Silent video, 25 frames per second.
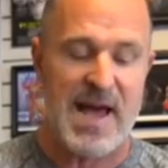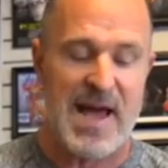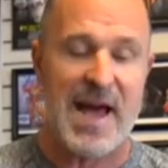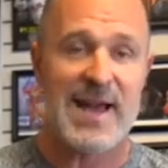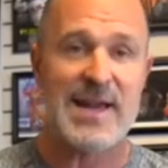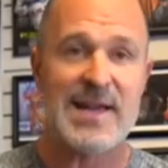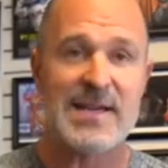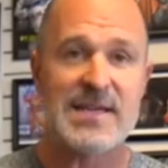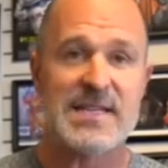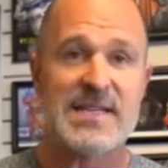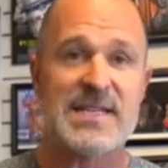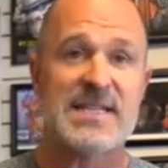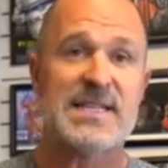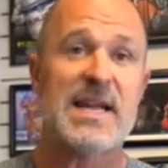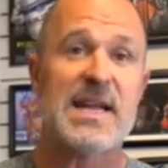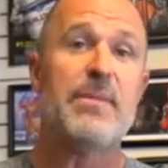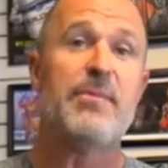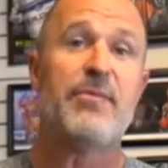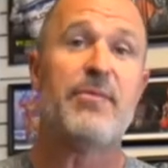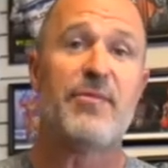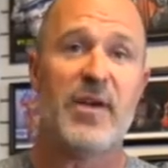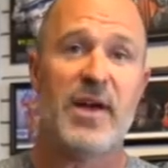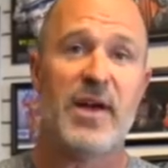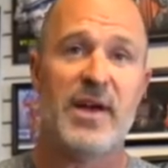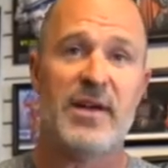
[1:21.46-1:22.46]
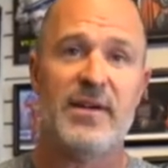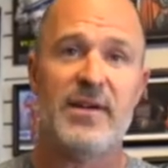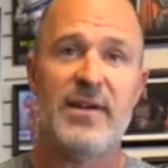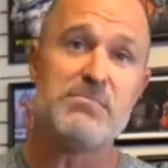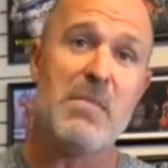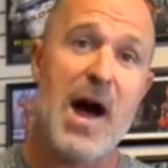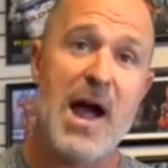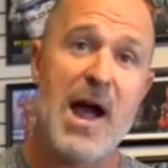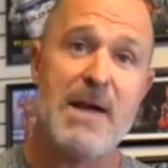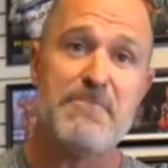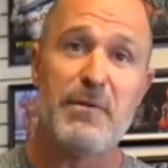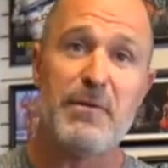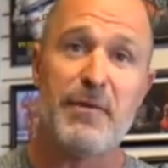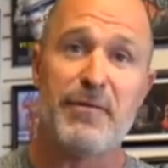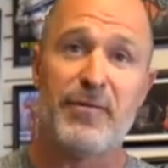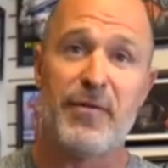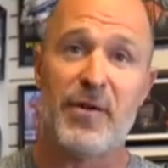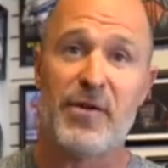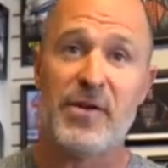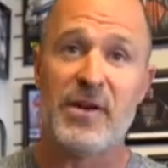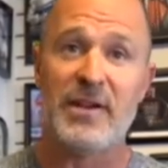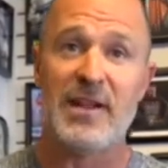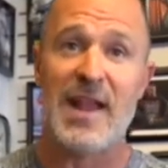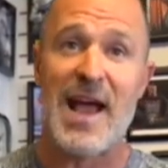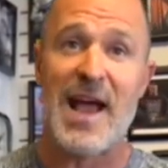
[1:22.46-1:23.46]
to add in SipFit, my
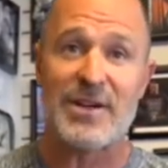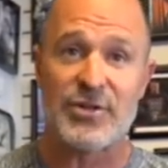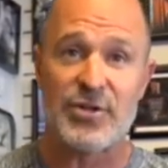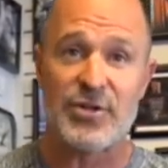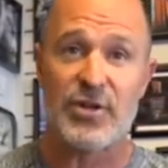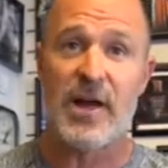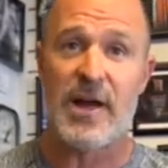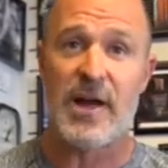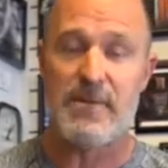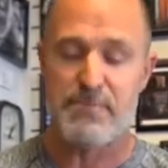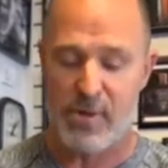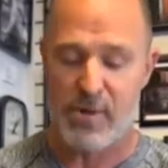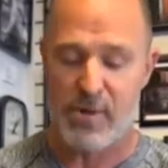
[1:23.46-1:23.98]
preferred electrolyte